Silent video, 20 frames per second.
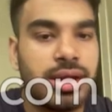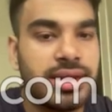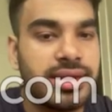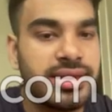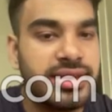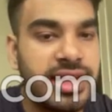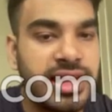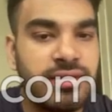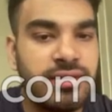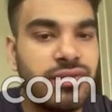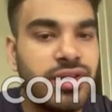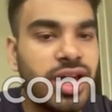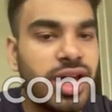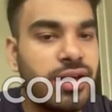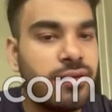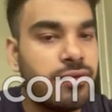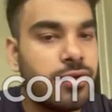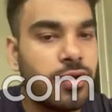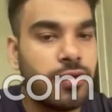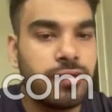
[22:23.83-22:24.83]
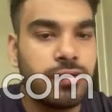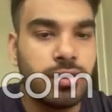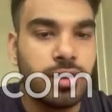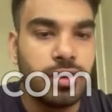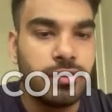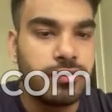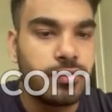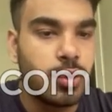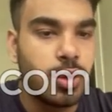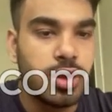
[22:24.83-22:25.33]
Then we have
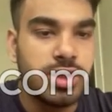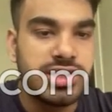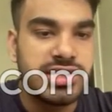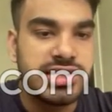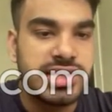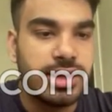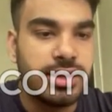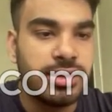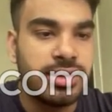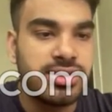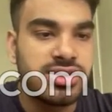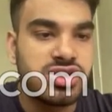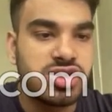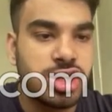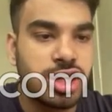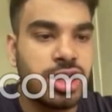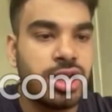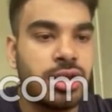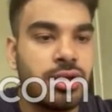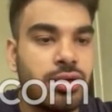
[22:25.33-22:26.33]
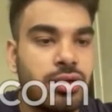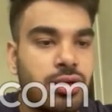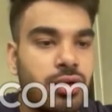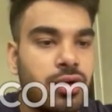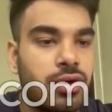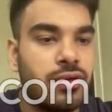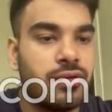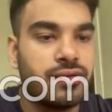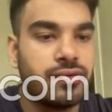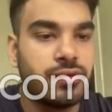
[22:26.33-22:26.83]
of course taken a string
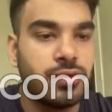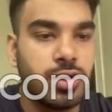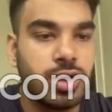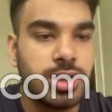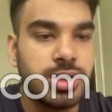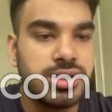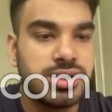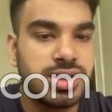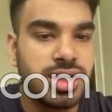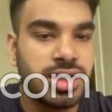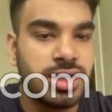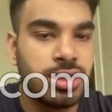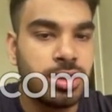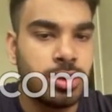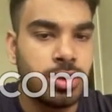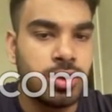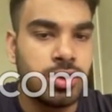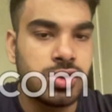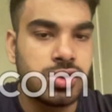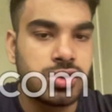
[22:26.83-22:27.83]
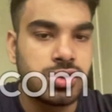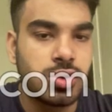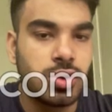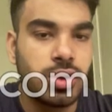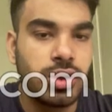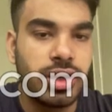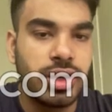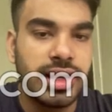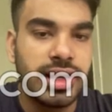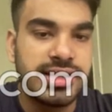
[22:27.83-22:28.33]
of words and
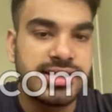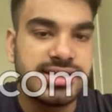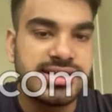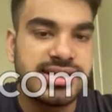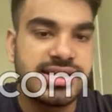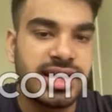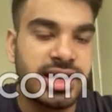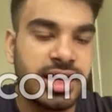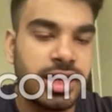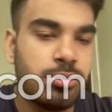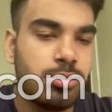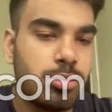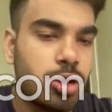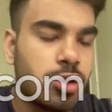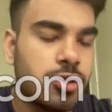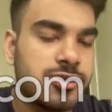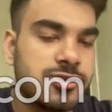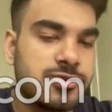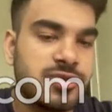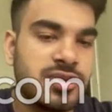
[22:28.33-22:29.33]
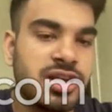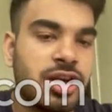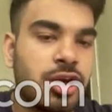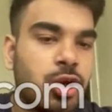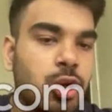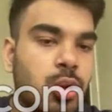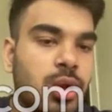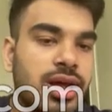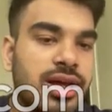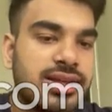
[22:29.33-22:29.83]
stored it as day name because we
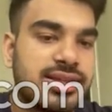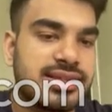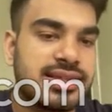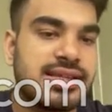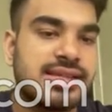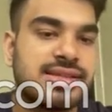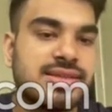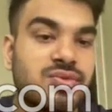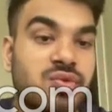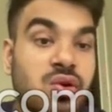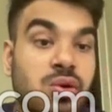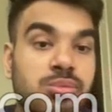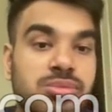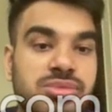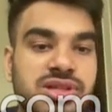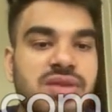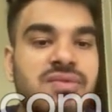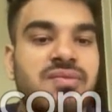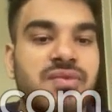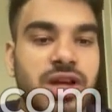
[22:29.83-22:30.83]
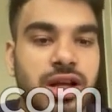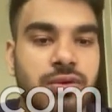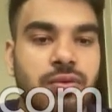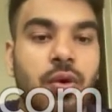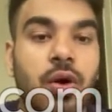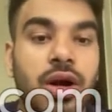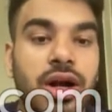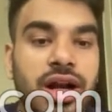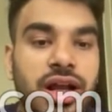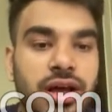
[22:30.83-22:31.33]
need to access from somewhere
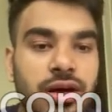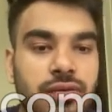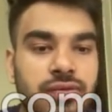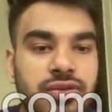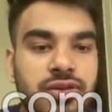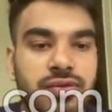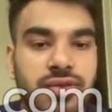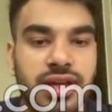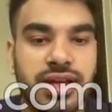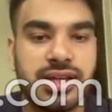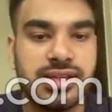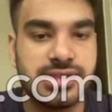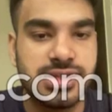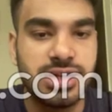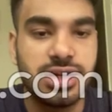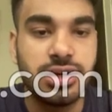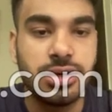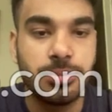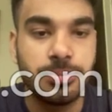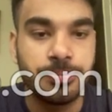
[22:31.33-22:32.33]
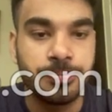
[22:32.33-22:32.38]
what day of the week is it.